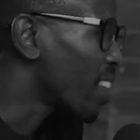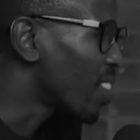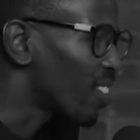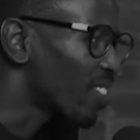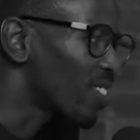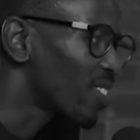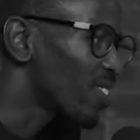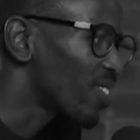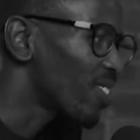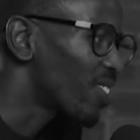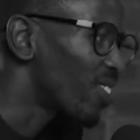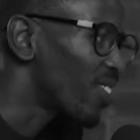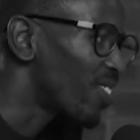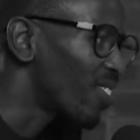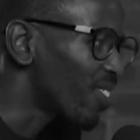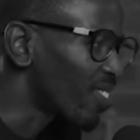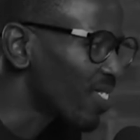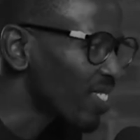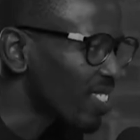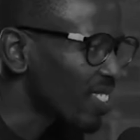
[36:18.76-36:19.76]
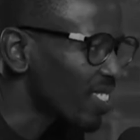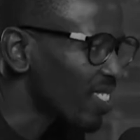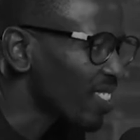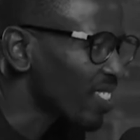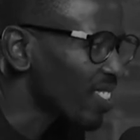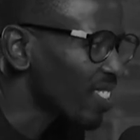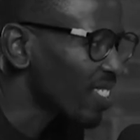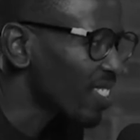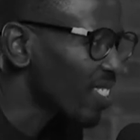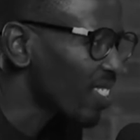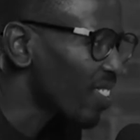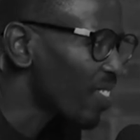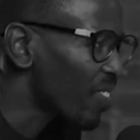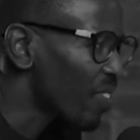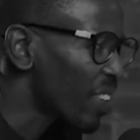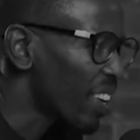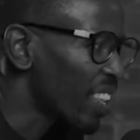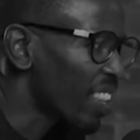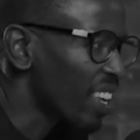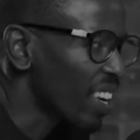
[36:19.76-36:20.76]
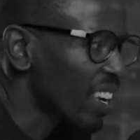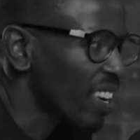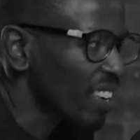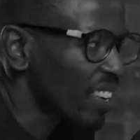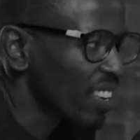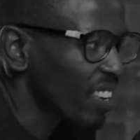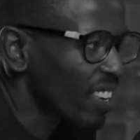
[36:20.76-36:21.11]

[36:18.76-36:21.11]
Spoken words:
not sure where they could,